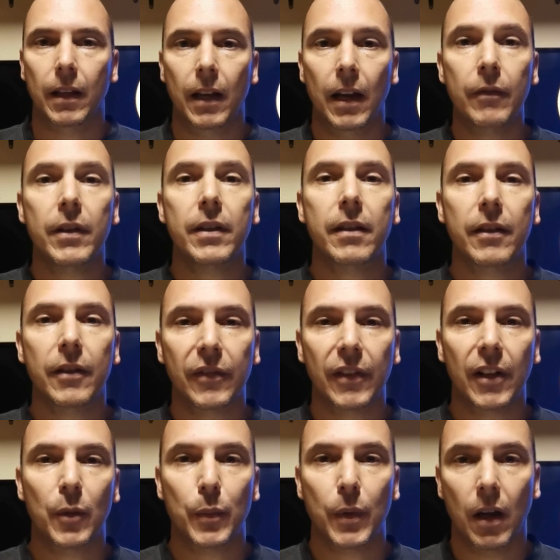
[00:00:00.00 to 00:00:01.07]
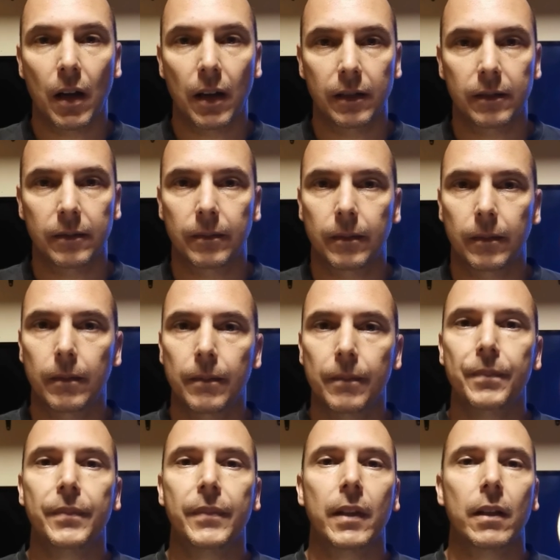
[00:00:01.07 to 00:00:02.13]
Everything fell behind.
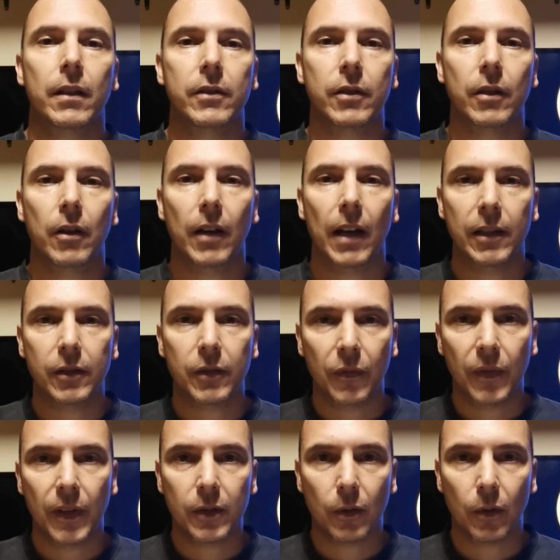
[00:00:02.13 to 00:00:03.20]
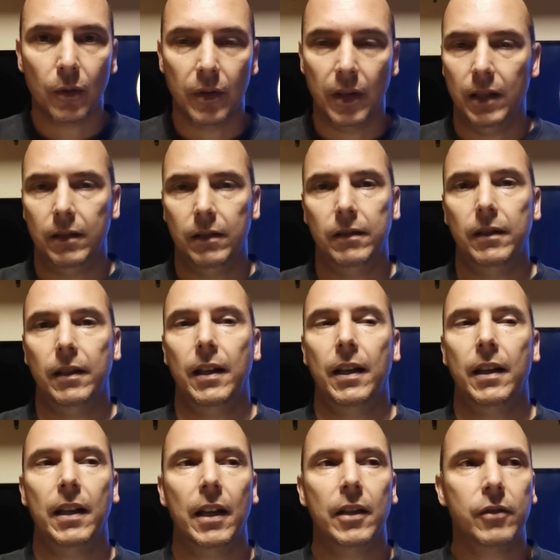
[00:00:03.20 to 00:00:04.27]
So I had to fix all that
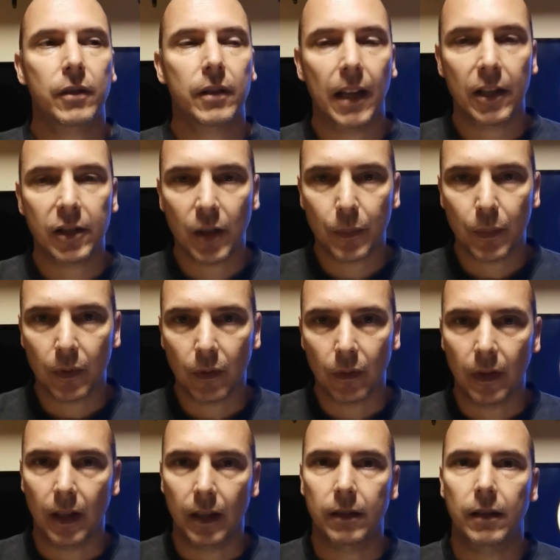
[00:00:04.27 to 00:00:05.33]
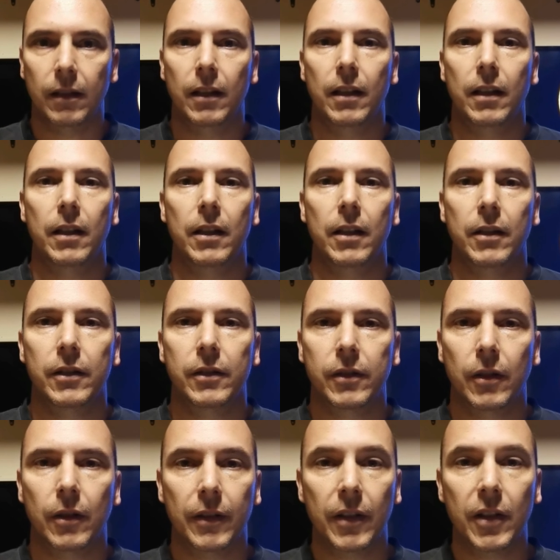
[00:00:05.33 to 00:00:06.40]
and I had to catch up on all that.
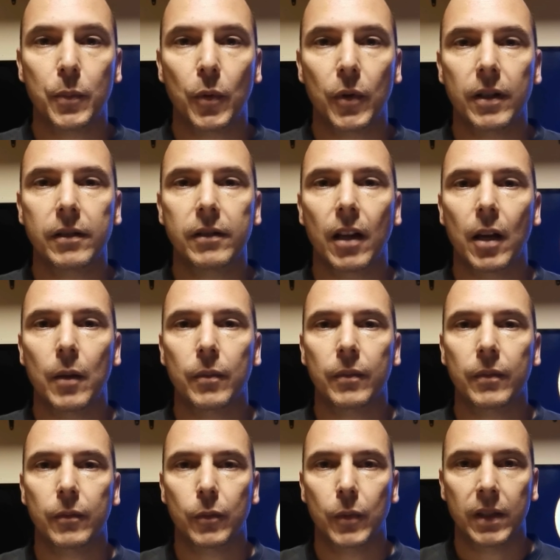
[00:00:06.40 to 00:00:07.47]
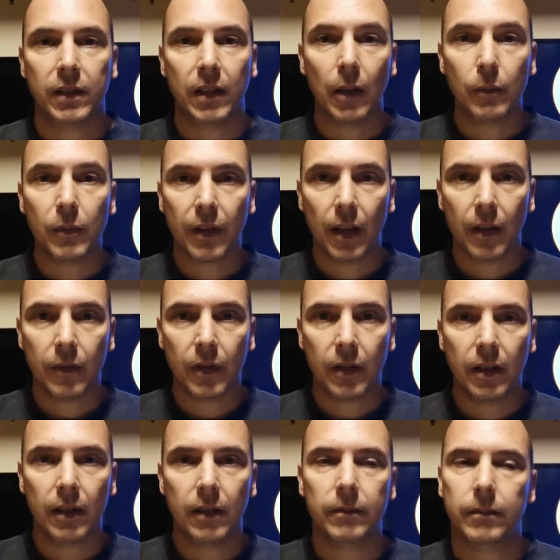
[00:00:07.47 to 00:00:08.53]
So at this point in time, we're done with
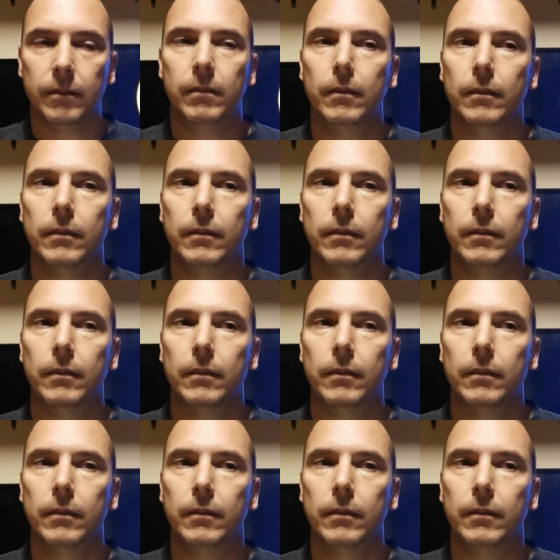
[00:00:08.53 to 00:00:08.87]
everything.